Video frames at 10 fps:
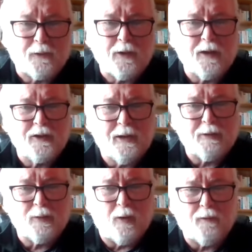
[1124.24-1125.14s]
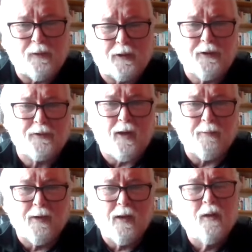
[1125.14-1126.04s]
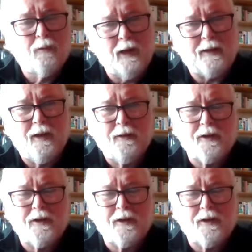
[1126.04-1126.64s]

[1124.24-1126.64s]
over, and Seamus Wolfe got the job, right?